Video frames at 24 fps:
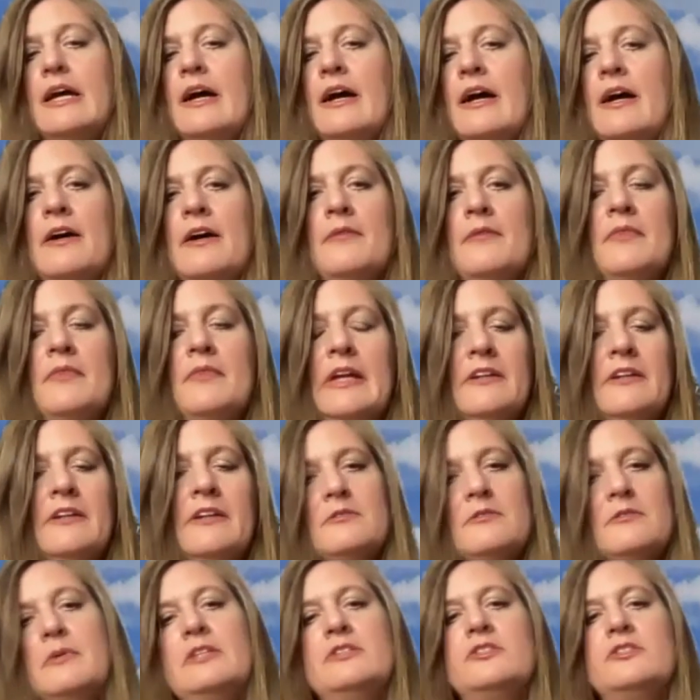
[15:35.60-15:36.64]
Thank you
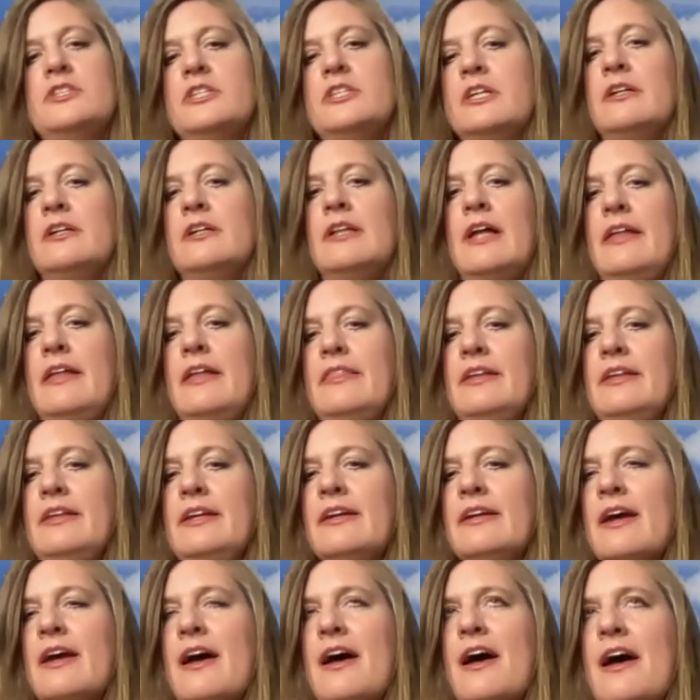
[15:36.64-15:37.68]
so much, Jill. I
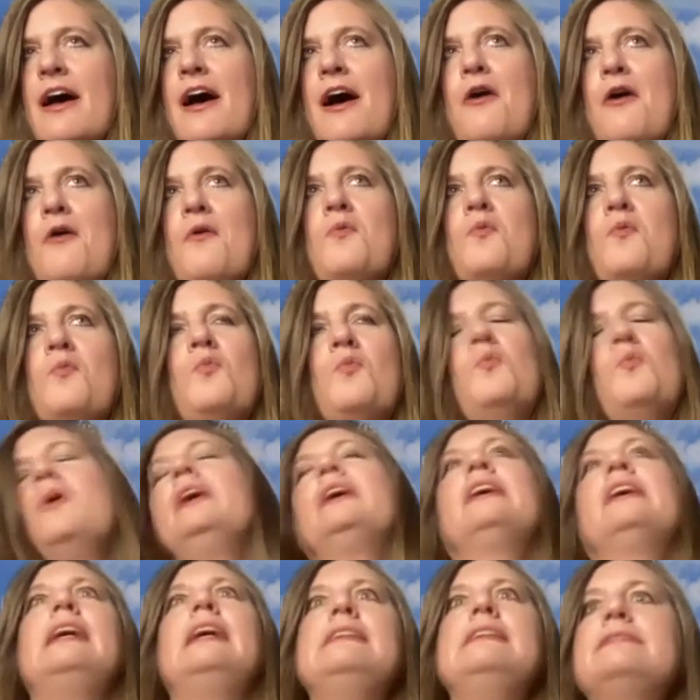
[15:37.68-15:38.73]
think, what
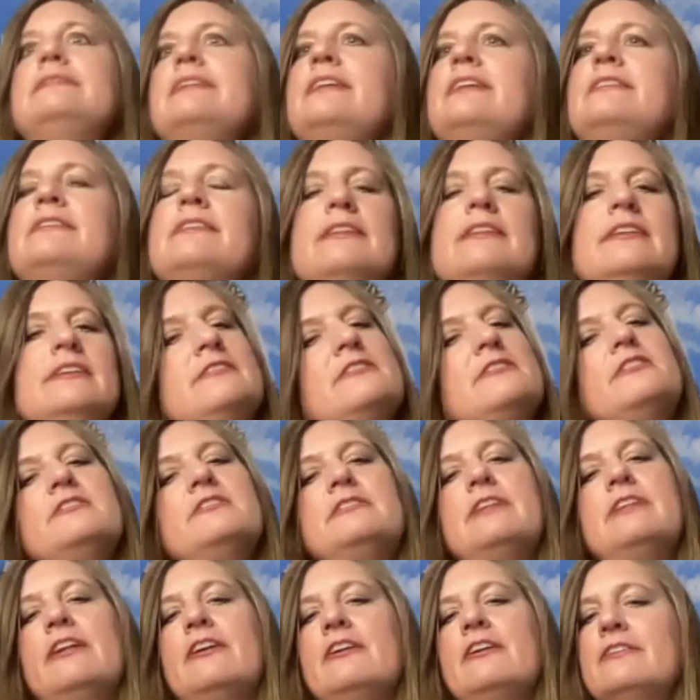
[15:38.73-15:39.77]
can I say to the listeners
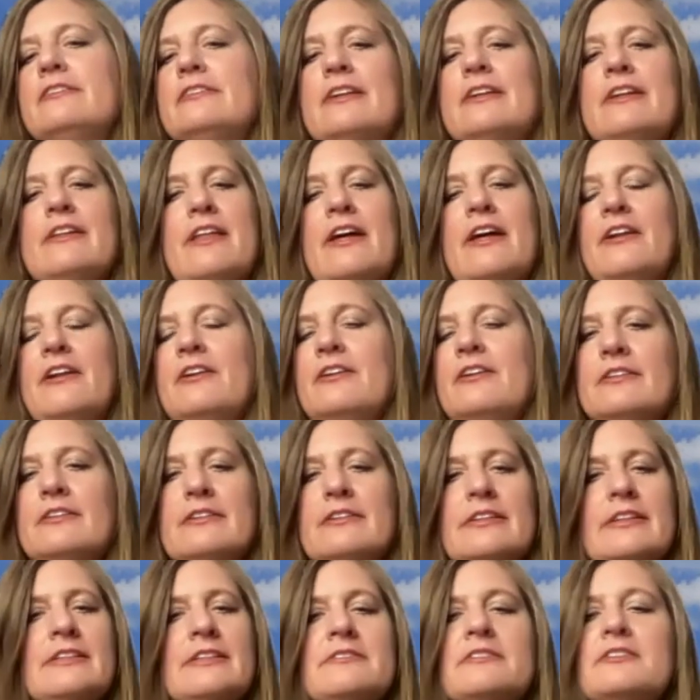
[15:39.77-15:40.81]
that are
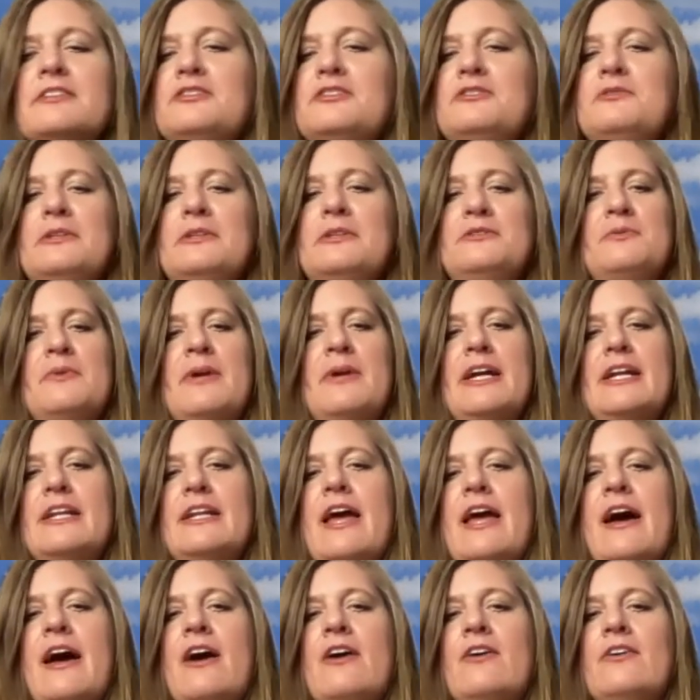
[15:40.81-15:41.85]
listening to us right
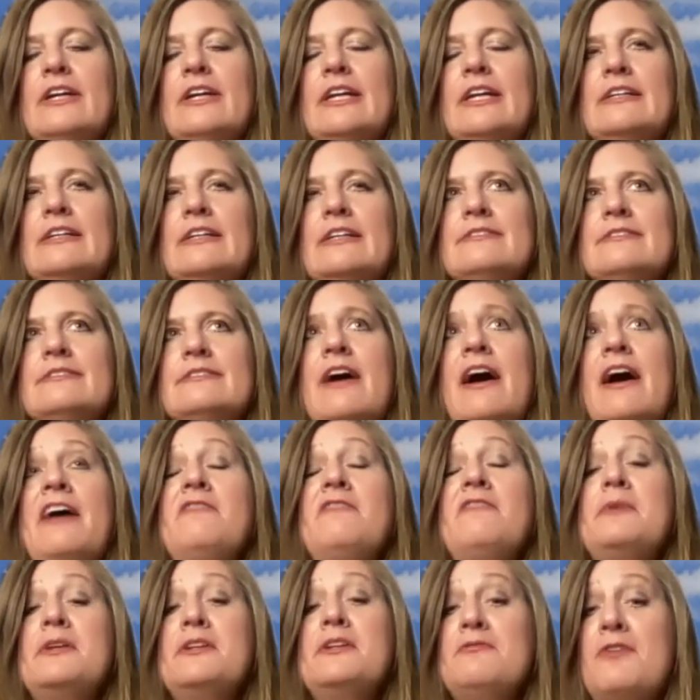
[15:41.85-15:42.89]
now is
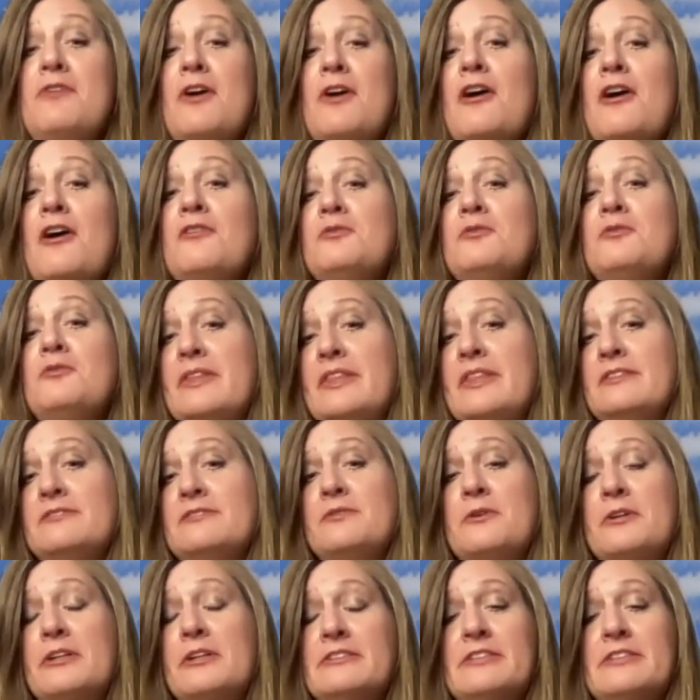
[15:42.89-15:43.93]
I've been involved with this
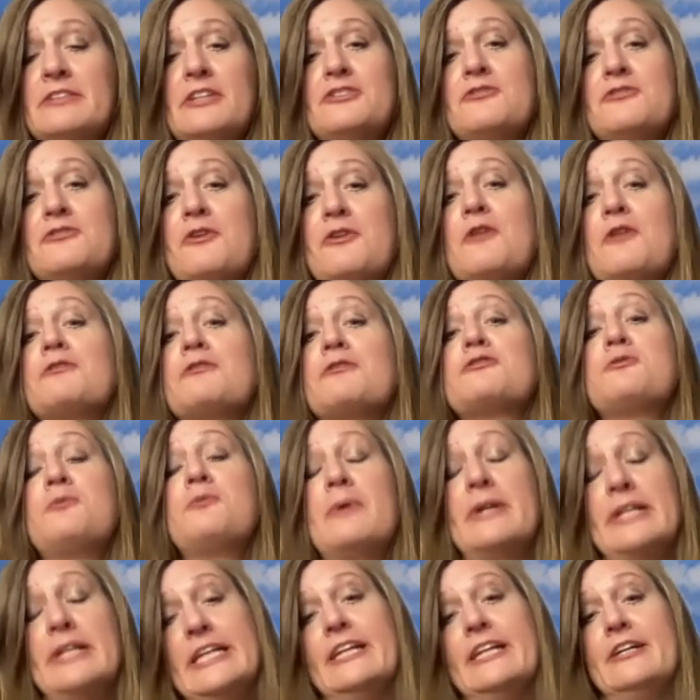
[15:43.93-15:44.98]
organization for over
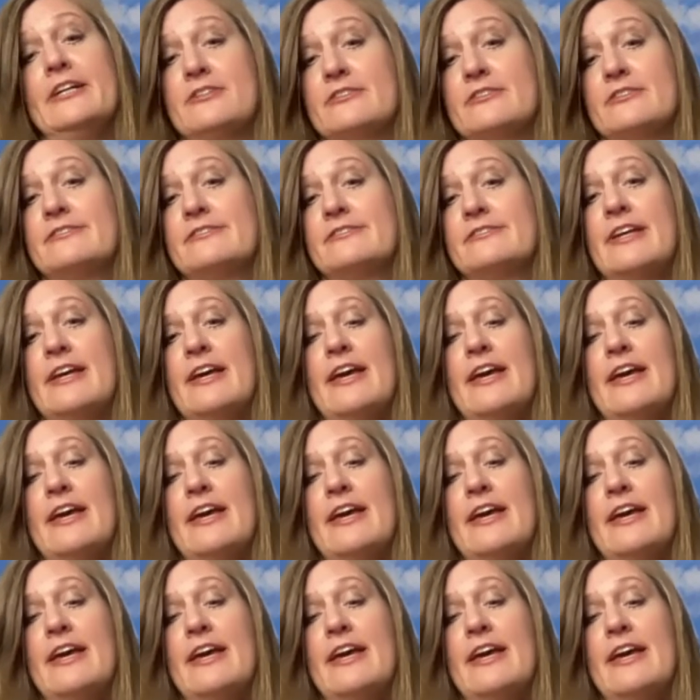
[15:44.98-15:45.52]
20 years.